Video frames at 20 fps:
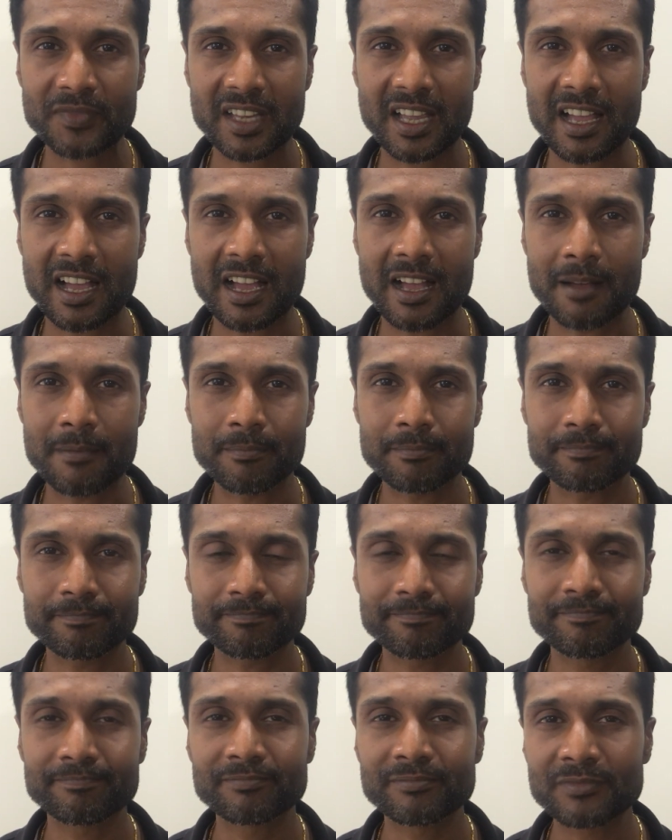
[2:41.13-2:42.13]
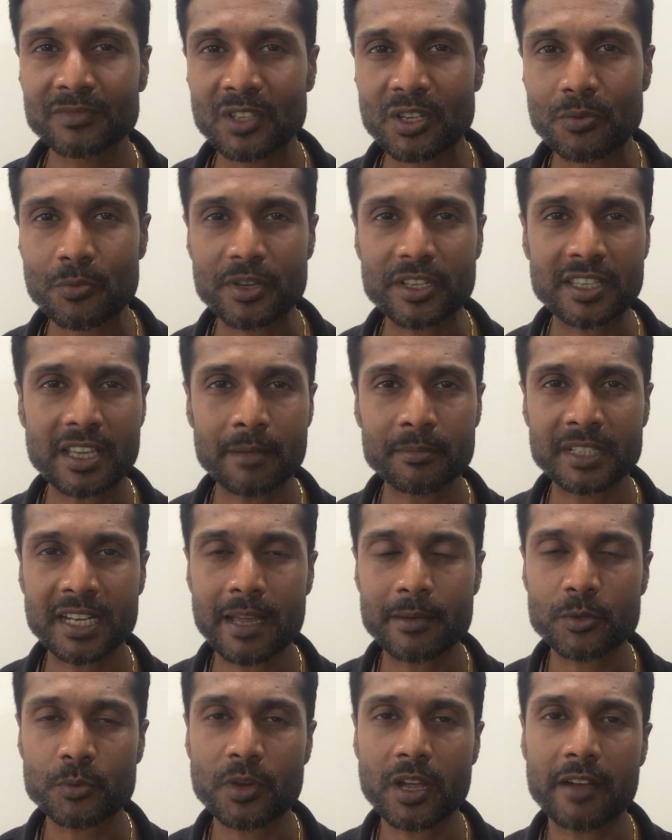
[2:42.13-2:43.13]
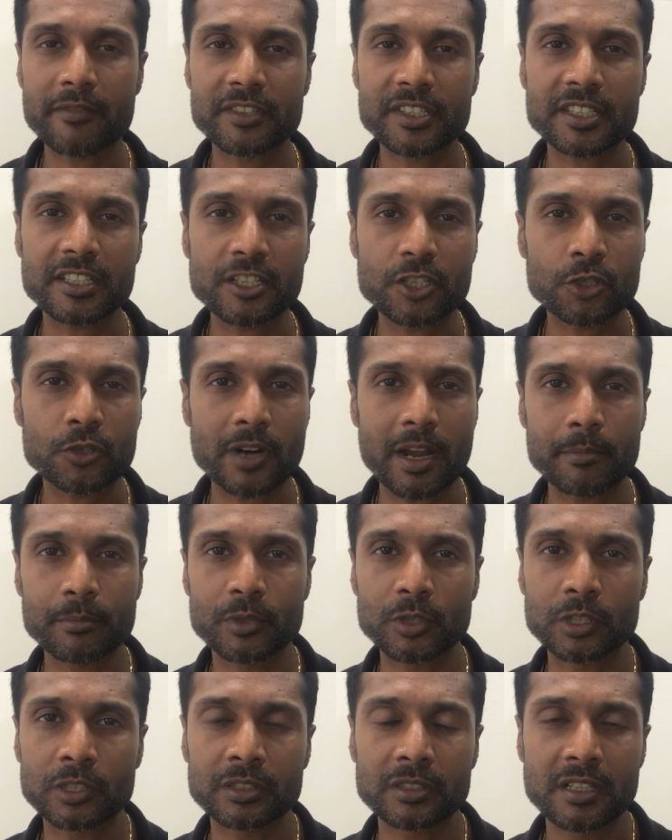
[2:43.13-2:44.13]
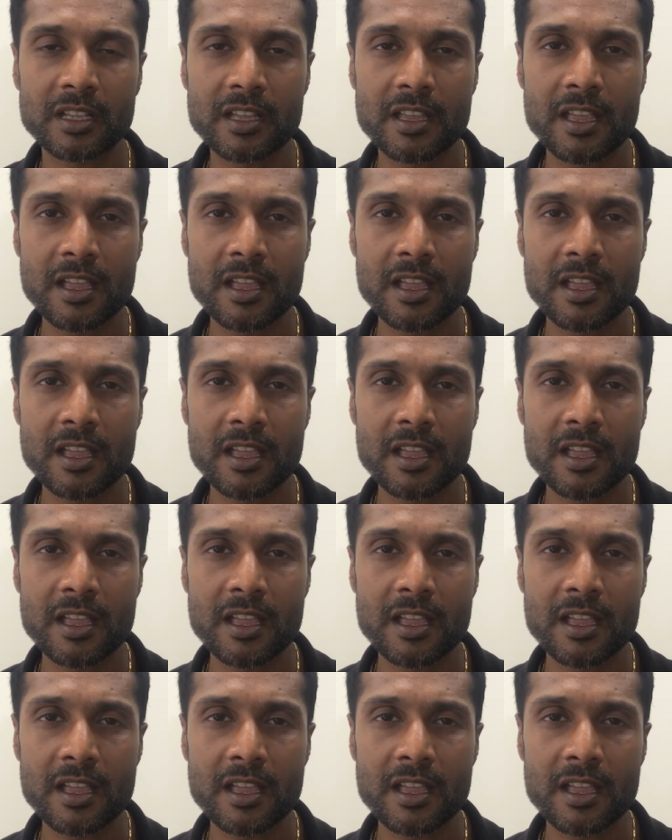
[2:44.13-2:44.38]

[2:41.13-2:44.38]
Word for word: Um, we sometimes we obviously tremble.